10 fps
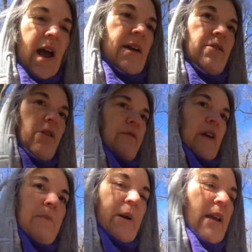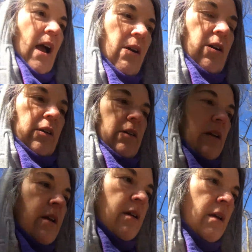I don't know if anybody got hurt,
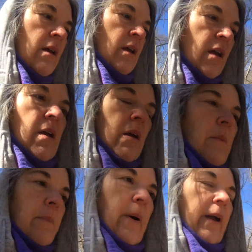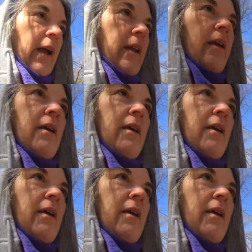and